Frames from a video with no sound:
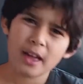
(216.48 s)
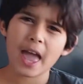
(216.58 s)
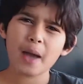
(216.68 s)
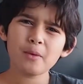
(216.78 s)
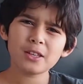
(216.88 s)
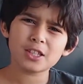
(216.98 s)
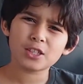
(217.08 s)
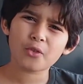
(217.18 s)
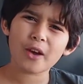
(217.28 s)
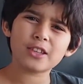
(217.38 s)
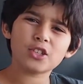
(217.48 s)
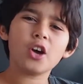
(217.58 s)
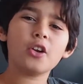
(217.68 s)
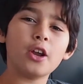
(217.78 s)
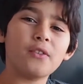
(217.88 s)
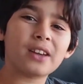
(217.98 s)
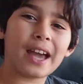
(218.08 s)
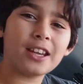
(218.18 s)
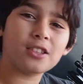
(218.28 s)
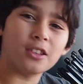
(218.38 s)
And once it's grey, turn on
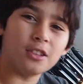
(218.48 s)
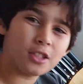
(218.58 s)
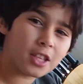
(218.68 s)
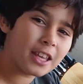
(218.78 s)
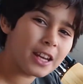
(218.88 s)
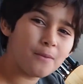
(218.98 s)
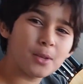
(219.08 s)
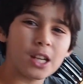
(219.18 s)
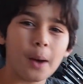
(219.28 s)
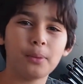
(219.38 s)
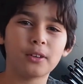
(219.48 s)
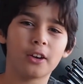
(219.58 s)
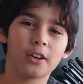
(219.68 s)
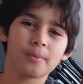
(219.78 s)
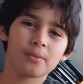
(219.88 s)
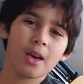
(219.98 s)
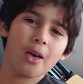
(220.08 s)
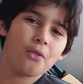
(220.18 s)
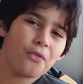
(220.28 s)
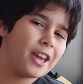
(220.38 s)
notifications so that you never miss an upload.
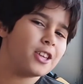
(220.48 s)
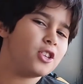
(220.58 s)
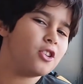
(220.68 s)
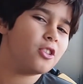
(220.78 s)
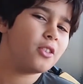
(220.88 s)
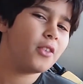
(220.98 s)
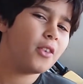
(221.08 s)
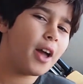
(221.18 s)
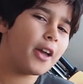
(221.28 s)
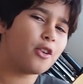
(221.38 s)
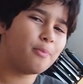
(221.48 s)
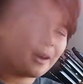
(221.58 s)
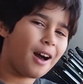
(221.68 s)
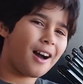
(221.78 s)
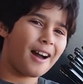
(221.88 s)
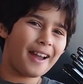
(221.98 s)
Thank you, and goodbye.